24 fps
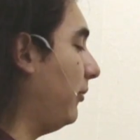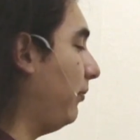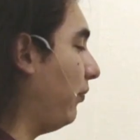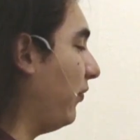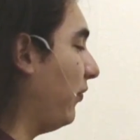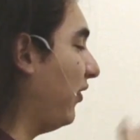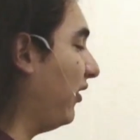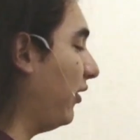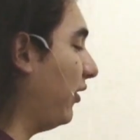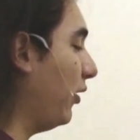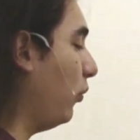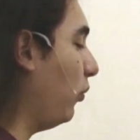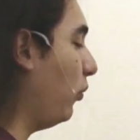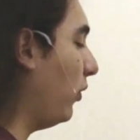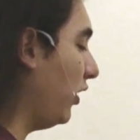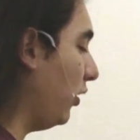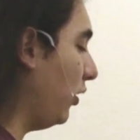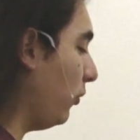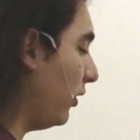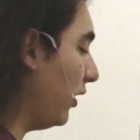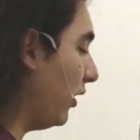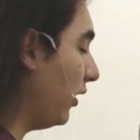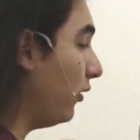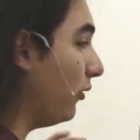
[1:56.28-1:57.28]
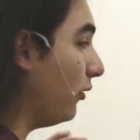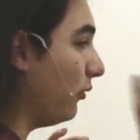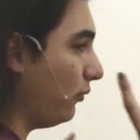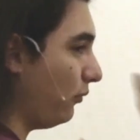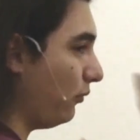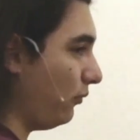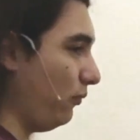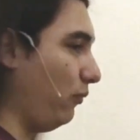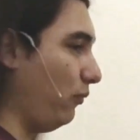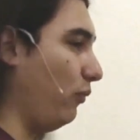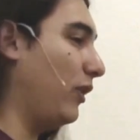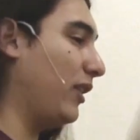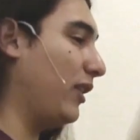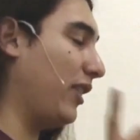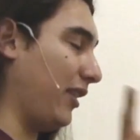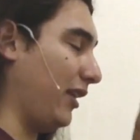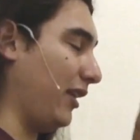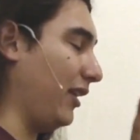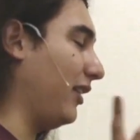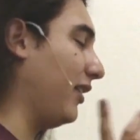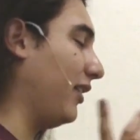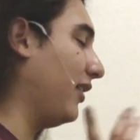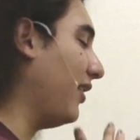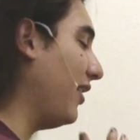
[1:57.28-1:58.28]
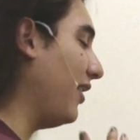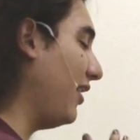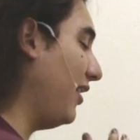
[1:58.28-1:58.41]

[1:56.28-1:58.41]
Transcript: So what you want to do, one thing,